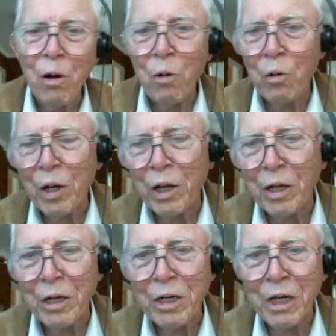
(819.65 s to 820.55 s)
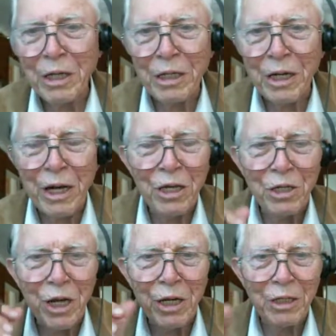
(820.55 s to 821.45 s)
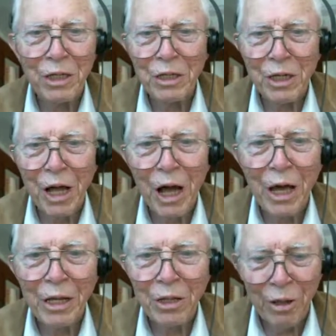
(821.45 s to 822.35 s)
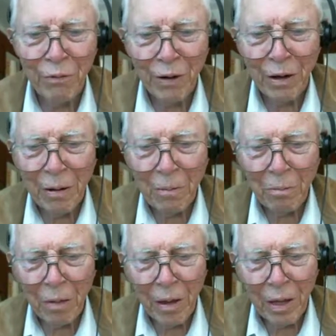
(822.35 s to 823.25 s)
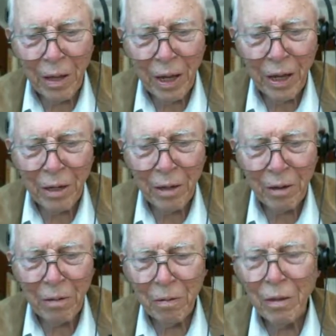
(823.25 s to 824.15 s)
hole in the disc, and it changes the height of it. And uh,